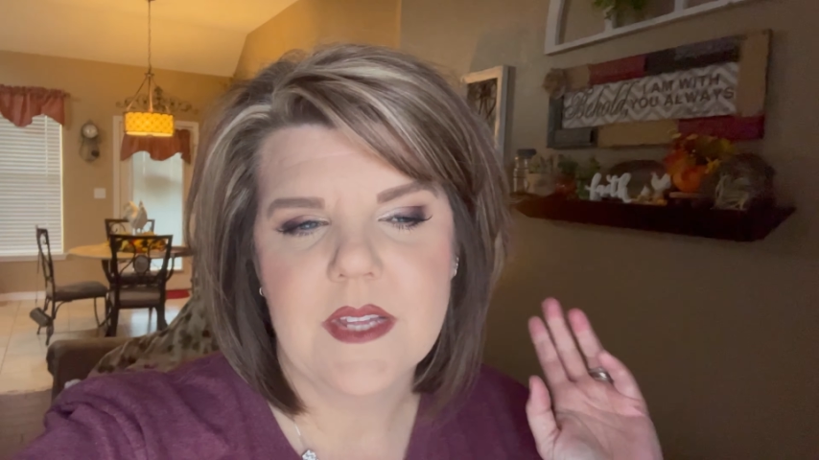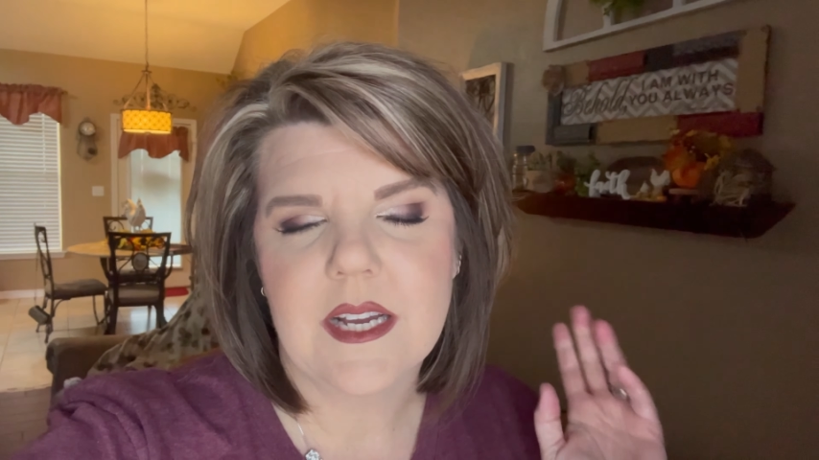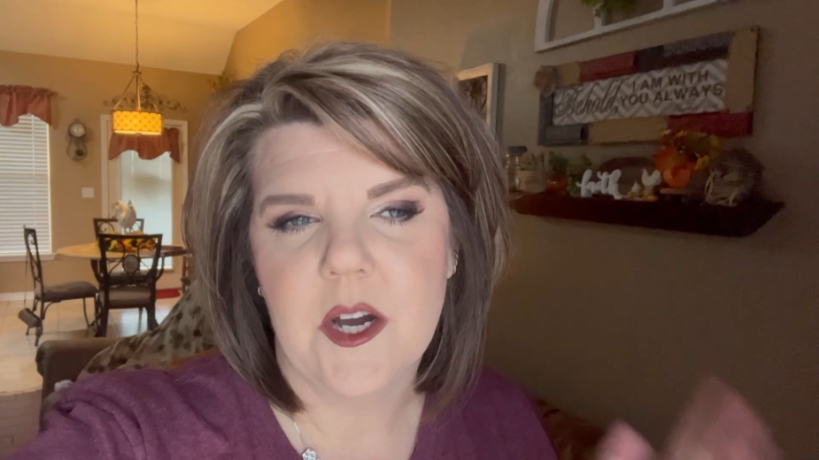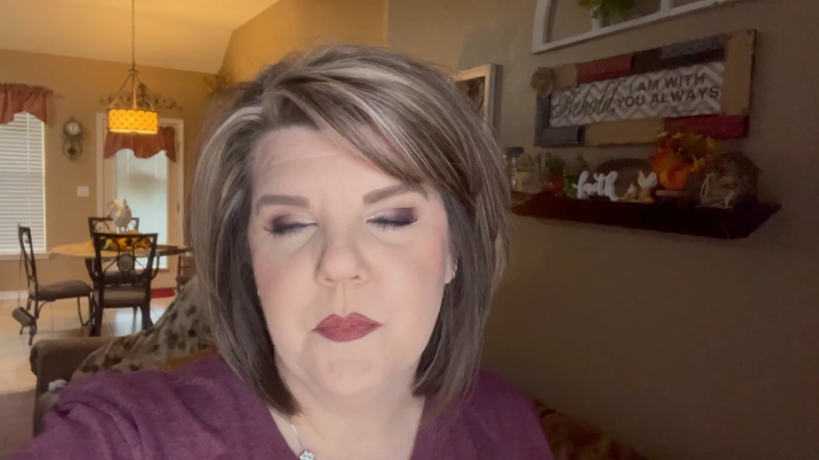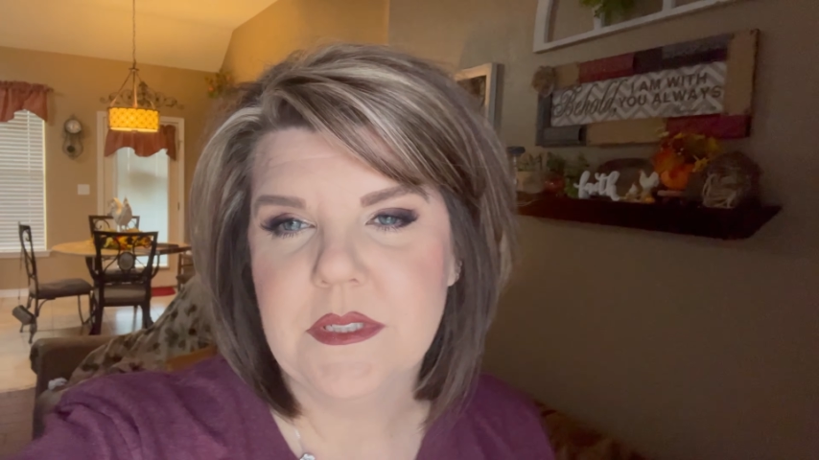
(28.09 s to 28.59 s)
a
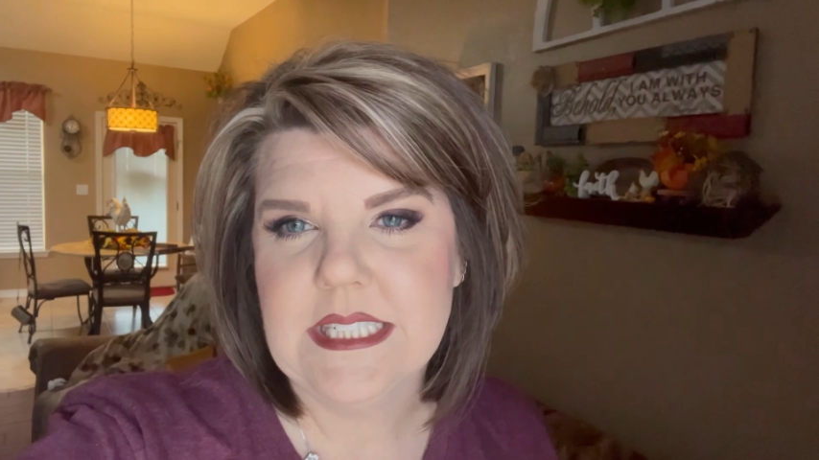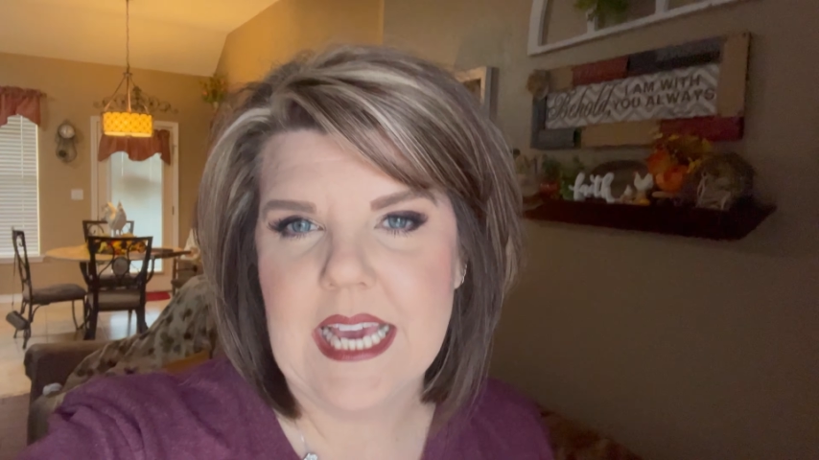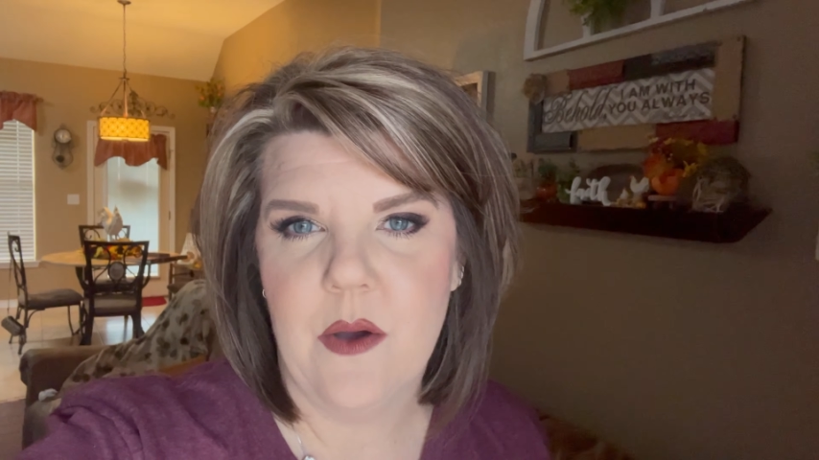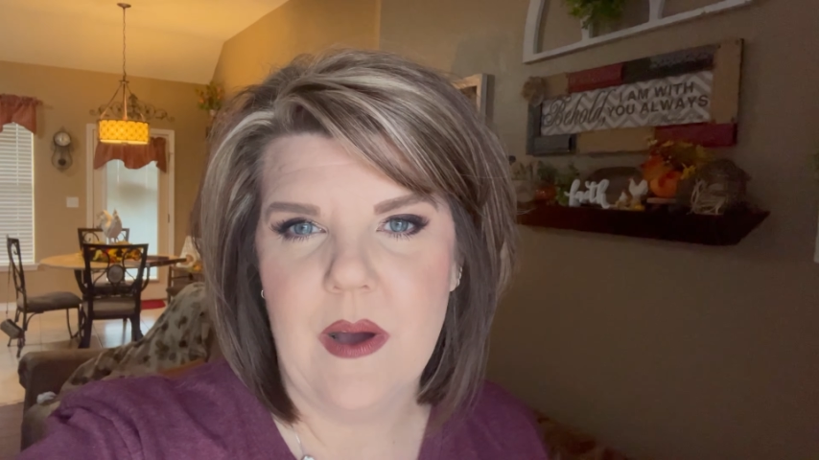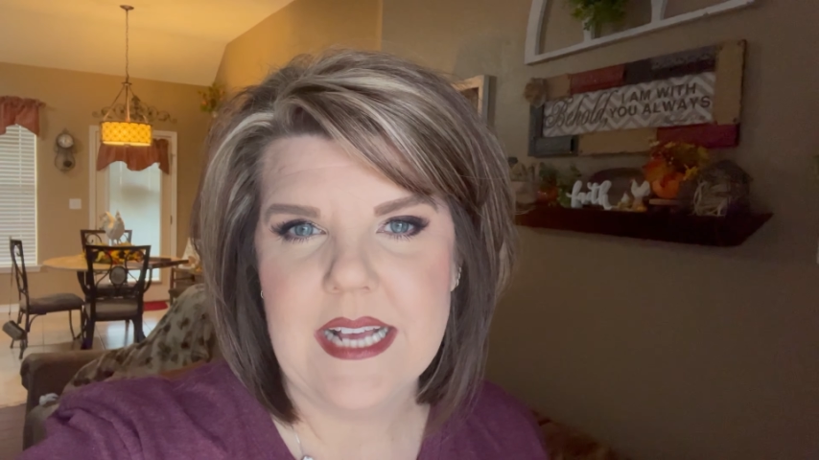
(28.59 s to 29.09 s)
couple D
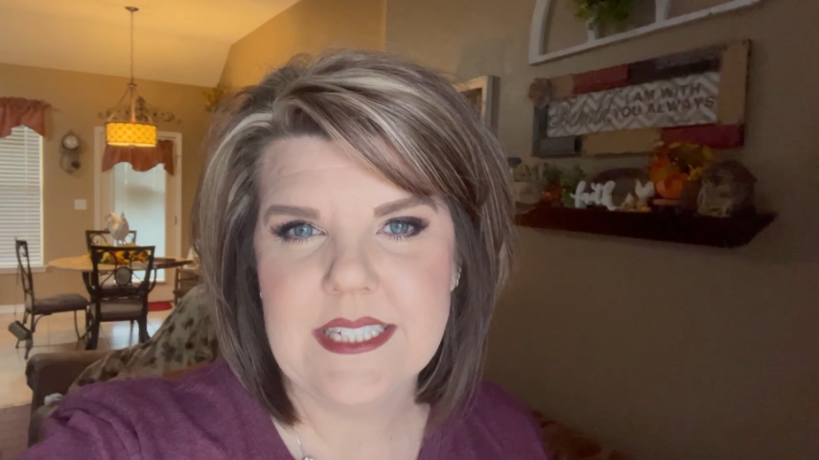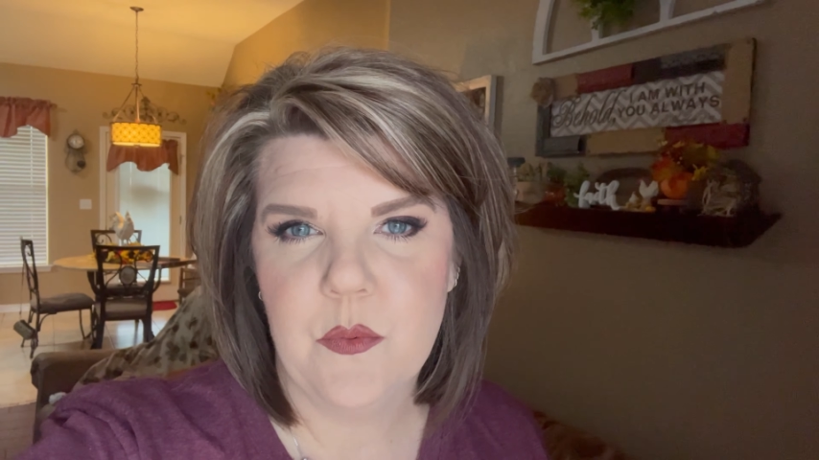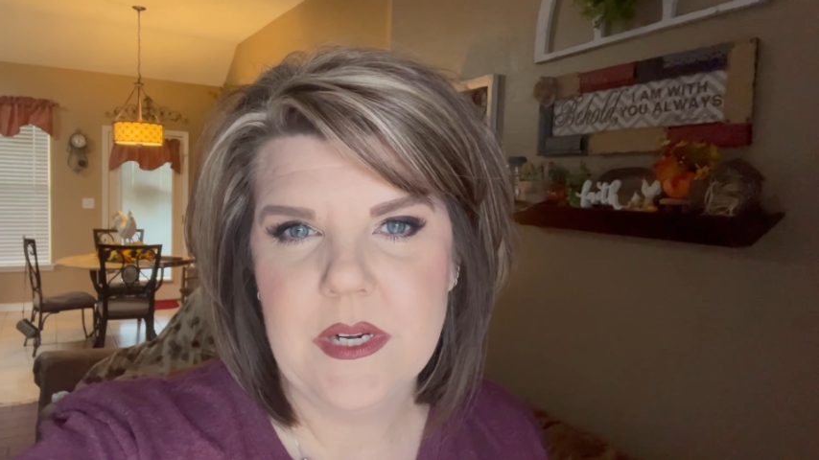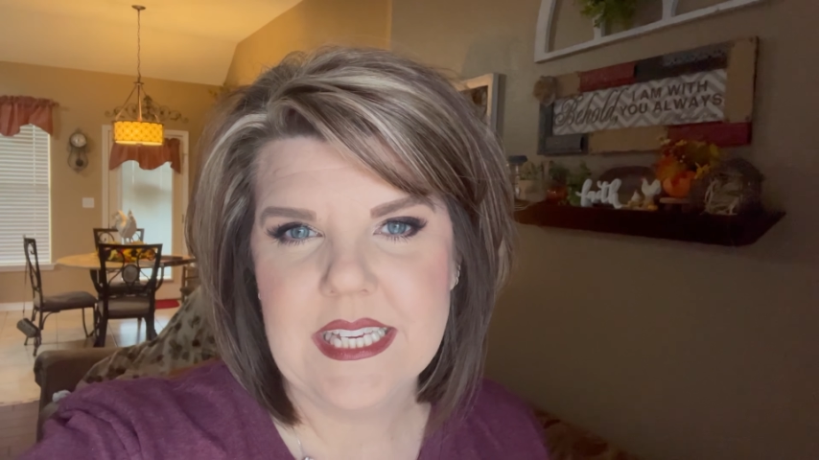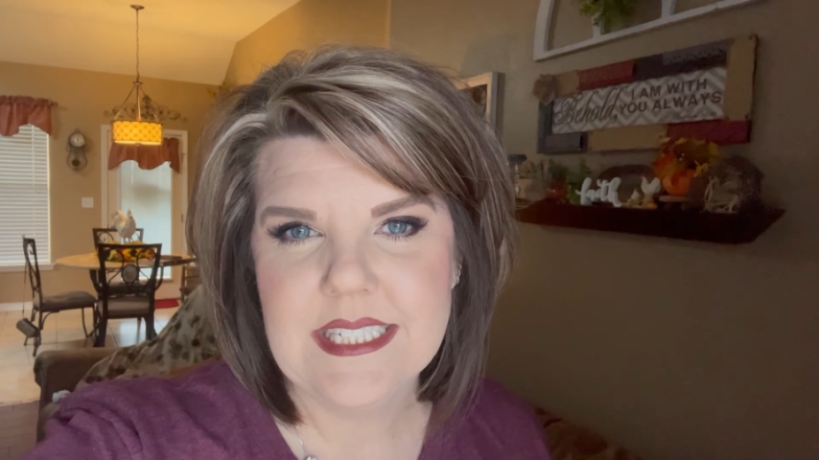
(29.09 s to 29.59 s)
I Ys I
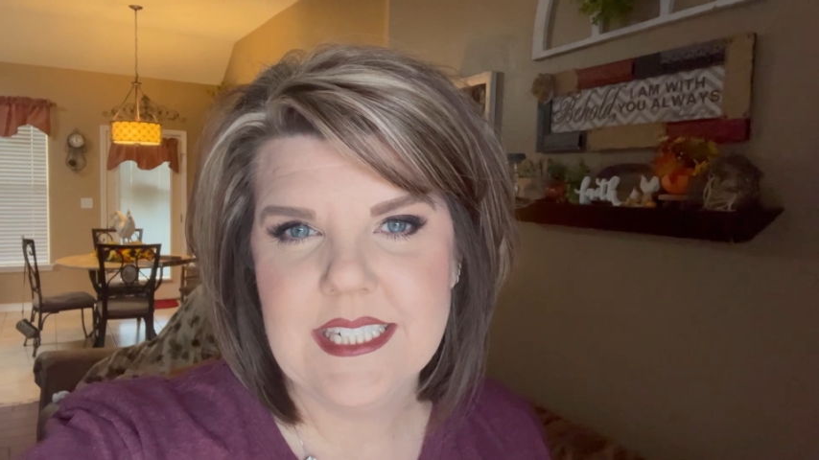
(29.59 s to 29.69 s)
want to get